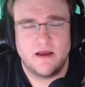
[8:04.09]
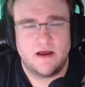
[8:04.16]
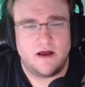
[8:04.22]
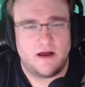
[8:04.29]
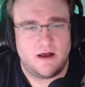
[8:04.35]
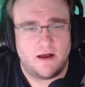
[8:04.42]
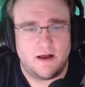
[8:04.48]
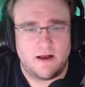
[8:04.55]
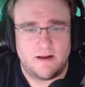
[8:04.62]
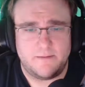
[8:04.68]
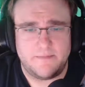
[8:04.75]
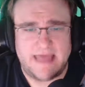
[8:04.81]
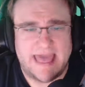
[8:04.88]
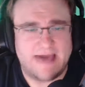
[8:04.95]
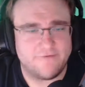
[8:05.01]

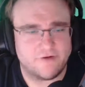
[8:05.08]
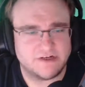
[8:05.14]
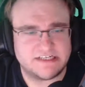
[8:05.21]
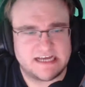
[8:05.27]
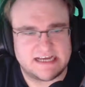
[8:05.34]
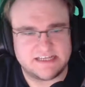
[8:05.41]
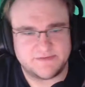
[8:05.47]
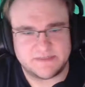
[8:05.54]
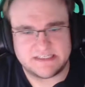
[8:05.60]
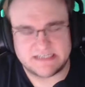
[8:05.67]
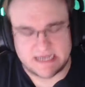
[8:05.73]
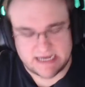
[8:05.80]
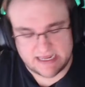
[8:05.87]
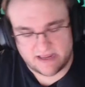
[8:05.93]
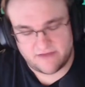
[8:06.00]
Advertisements.
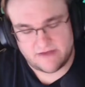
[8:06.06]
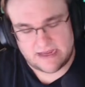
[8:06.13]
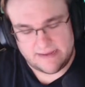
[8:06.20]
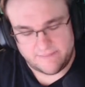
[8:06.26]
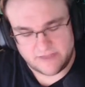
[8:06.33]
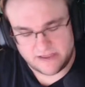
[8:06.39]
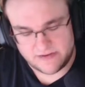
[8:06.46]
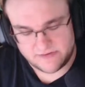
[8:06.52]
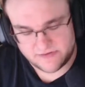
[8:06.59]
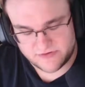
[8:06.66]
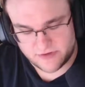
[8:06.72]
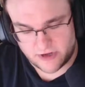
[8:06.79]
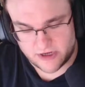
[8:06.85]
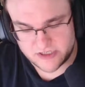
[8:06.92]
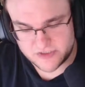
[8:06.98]
I'm in
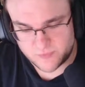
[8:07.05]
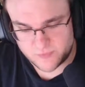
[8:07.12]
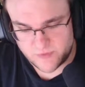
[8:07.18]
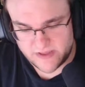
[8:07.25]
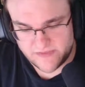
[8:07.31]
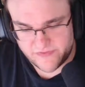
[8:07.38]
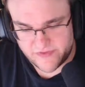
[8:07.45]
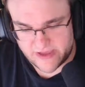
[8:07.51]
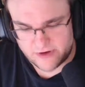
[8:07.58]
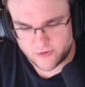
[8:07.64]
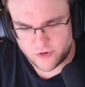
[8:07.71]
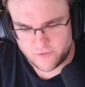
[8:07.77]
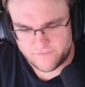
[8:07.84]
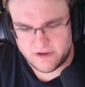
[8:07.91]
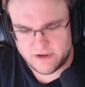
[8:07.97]
talks with, I don't know
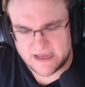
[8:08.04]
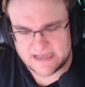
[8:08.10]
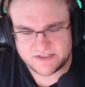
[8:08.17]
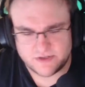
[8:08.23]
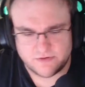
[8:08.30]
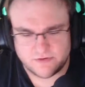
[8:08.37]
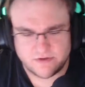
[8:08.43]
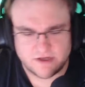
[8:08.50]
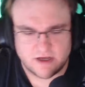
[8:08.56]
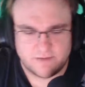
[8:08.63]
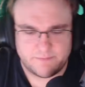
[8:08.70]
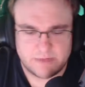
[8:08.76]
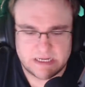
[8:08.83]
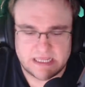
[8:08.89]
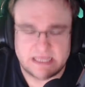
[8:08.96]
if you guys know the
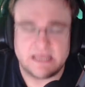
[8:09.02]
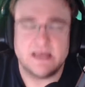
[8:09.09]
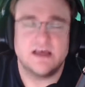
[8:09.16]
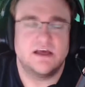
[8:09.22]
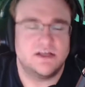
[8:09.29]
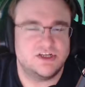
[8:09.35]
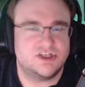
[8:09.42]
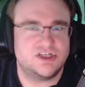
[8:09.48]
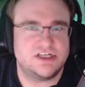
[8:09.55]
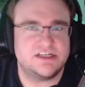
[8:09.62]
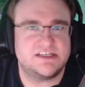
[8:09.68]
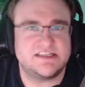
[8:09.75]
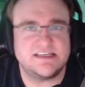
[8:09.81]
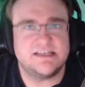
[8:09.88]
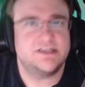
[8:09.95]
company
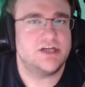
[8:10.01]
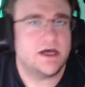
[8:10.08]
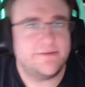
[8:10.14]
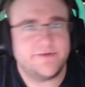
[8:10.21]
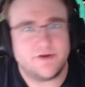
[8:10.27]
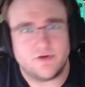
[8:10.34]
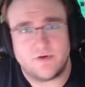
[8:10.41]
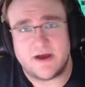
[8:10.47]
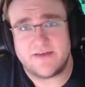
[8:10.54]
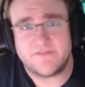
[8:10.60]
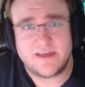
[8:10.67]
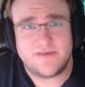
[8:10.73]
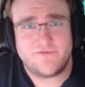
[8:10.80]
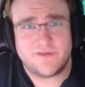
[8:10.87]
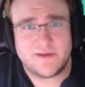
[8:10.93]
GCW. I've
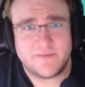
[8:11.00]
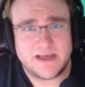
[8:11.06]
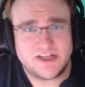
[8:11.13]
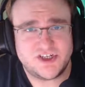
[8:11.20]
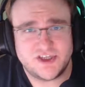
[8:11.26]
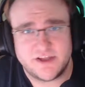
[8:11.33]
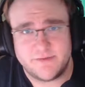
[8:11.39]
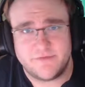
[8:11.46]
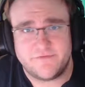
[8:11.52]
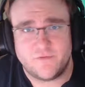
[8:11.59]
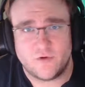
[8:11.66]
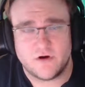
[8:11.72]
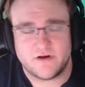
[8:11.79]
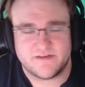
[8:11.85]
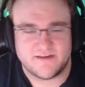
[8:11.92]
definitely mentioned them
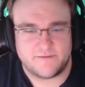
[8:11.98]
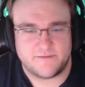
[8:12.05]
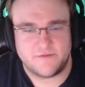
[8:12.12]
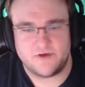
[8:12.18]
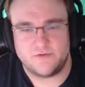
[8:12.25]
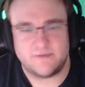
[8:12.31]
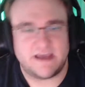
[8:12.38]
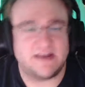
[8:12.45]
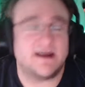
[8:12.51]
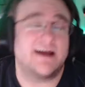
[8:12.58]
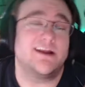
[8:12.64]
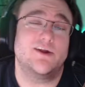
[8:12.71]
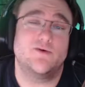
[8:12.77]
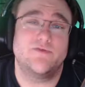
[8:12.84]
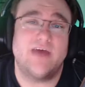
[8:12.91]
before. Some of you may not
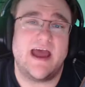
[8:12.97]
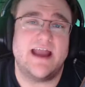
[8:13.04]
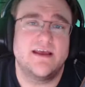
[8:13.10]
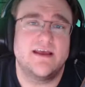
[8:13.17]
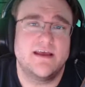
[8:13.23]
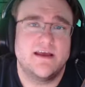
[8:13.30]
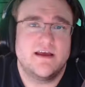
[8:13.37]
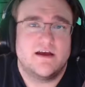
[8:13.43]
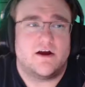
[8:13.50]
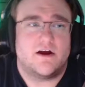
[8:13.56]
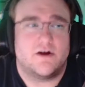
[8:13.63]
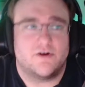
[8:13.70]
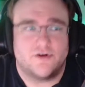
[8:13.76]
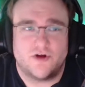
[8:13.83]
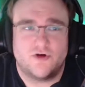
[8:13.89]
know that
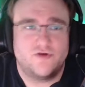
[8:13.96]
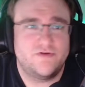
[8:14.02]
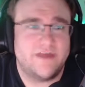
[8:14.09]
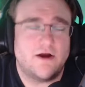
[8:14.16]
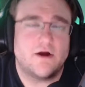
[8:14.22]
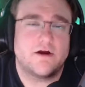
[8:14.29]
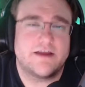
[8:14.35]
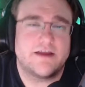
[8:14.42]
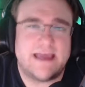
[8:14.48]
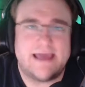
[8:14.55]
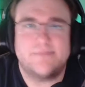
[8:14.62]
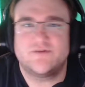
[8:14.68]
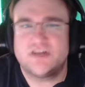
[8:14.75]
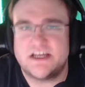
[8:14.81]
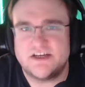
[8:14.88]
or know who they are. Game
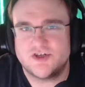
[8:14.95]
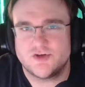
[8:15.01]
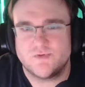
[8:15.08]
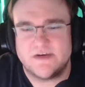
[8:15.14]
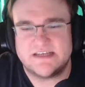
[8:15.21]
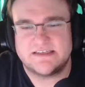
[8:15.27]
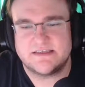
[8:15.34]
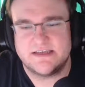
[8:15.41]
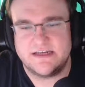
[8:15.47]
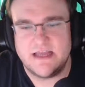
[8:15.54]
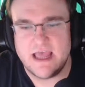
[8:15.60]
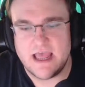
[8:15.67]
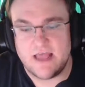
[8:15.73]
Changer Wrestling.